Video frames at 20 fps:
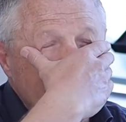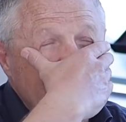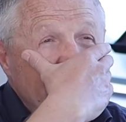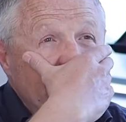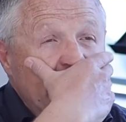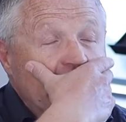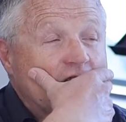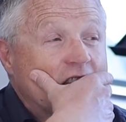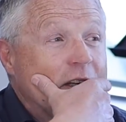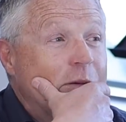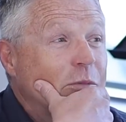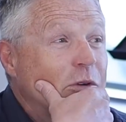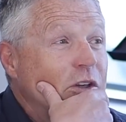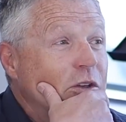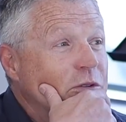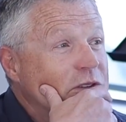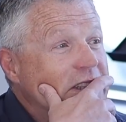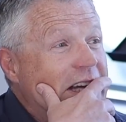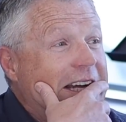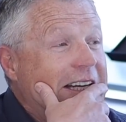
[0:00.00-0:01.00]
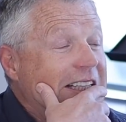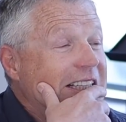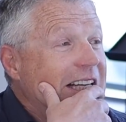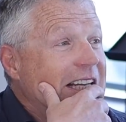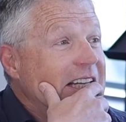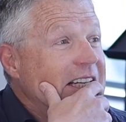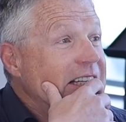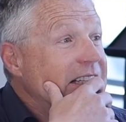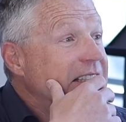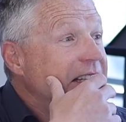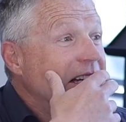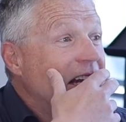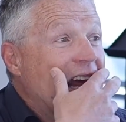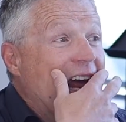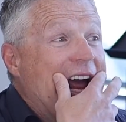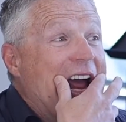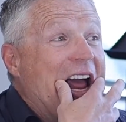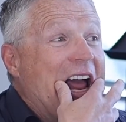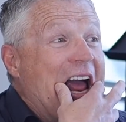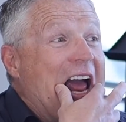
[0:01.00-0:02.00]
need someone who's analyzed
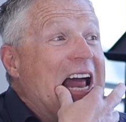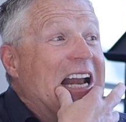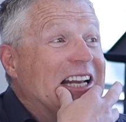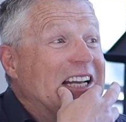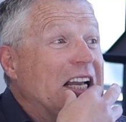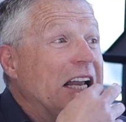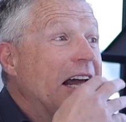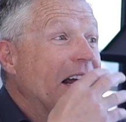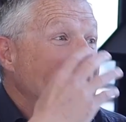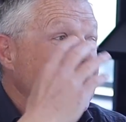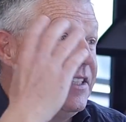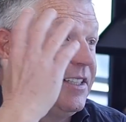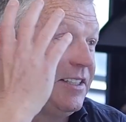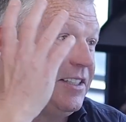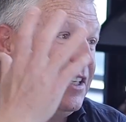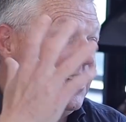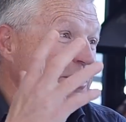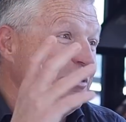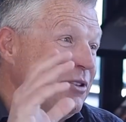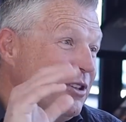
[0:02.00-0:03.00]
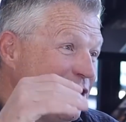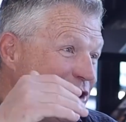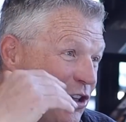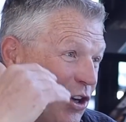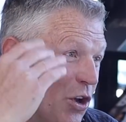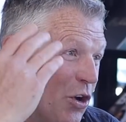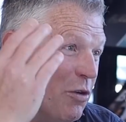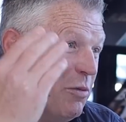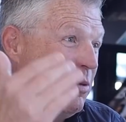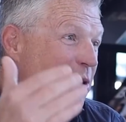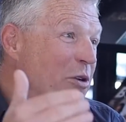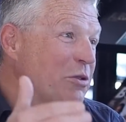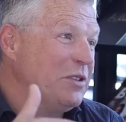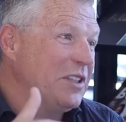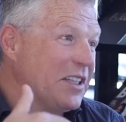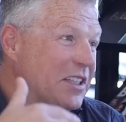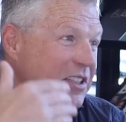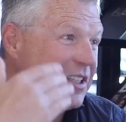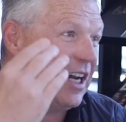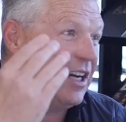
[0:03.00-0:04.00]
the slow-mos,
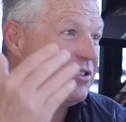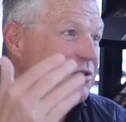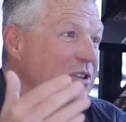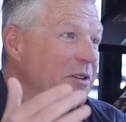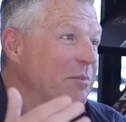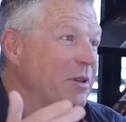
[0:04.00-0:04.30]
etc.